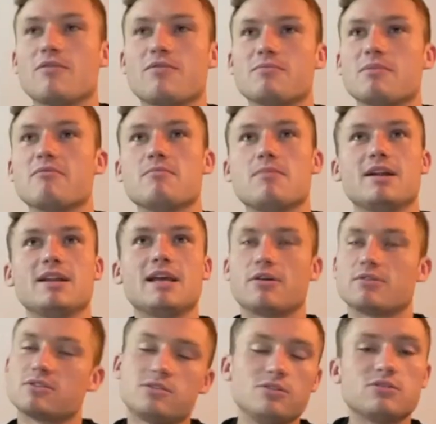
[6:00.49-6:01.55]
from everybody. I
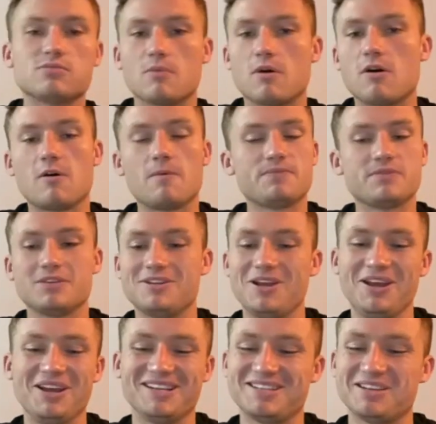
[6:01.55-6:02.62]
was too small
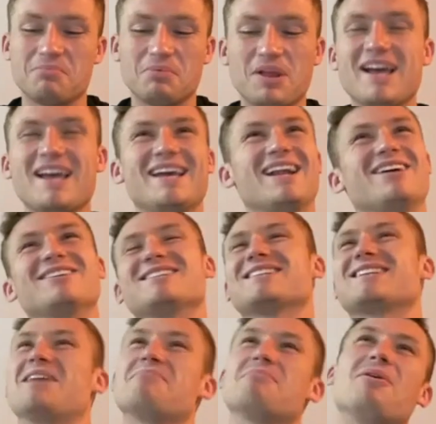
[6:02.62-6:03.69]
to play, and I was
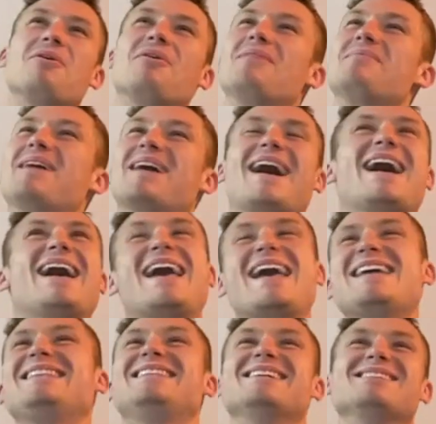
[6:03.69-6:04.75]
just, bro, I'm like, I
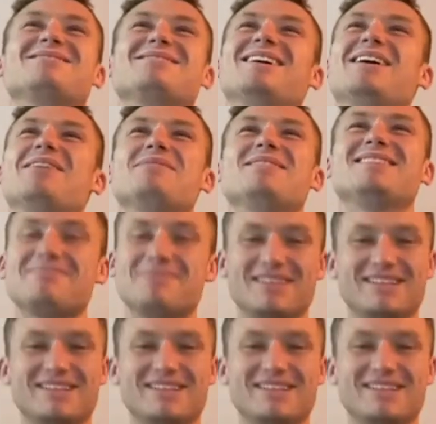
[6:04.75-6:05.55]
hate this, man. I've been